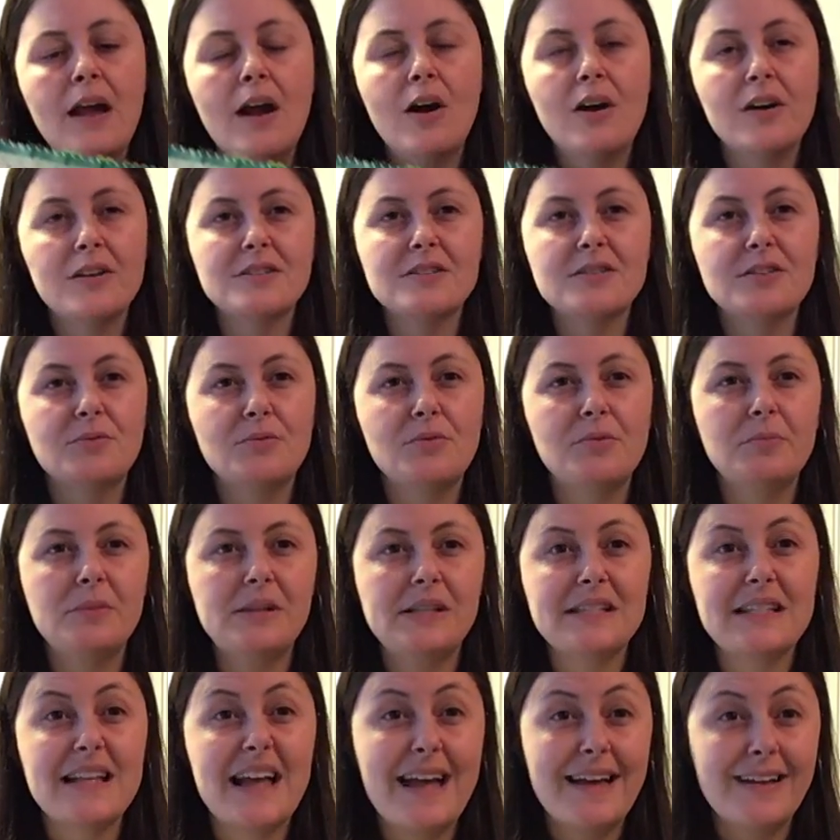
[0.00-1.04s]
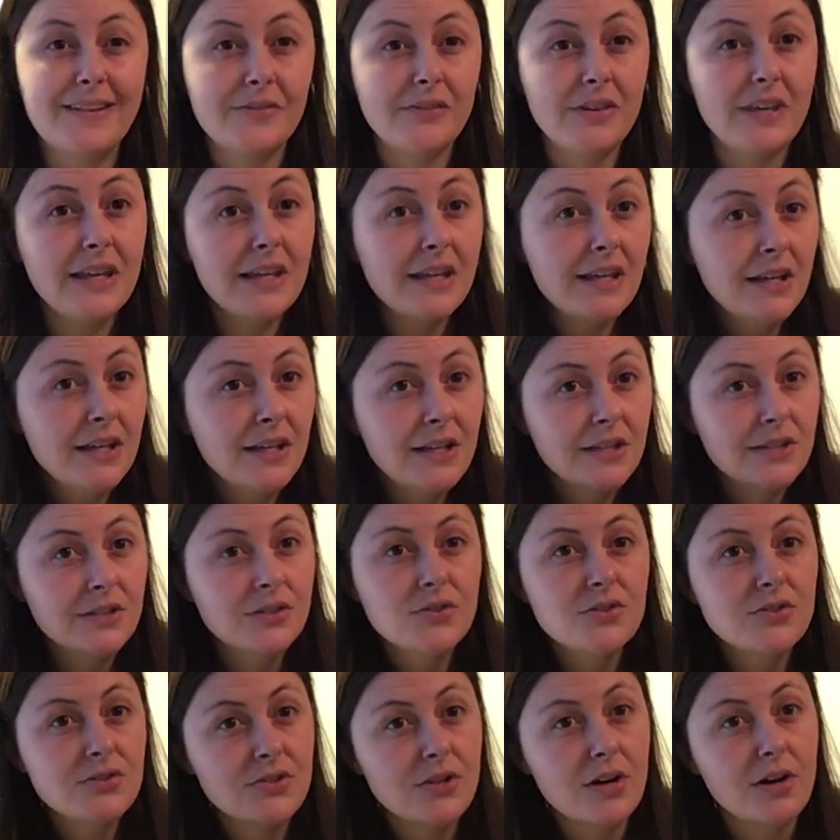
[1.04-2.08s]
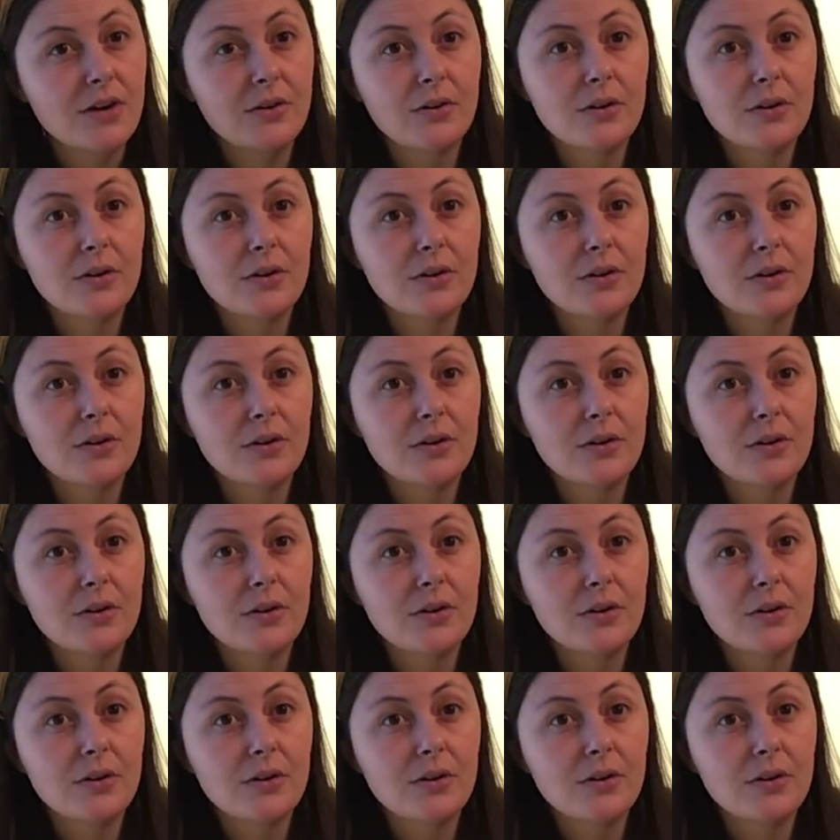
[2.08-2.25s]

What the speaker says: Also, it won't be as heavy, so